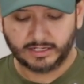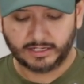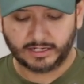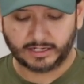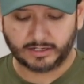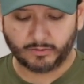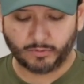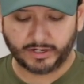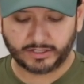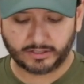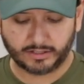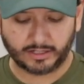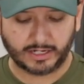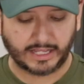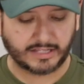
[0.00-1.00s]
like wait
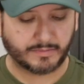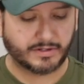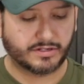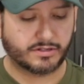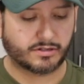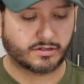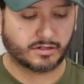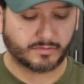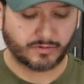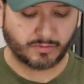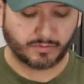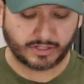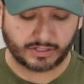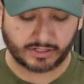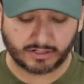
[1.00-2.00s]
till the last minute to cook them. You
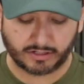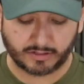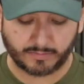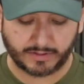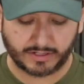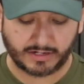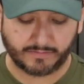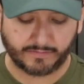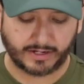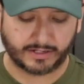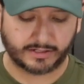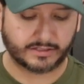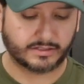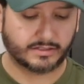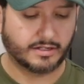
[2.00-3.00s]
want to cook them in
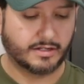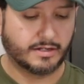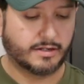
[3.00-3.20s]
advance.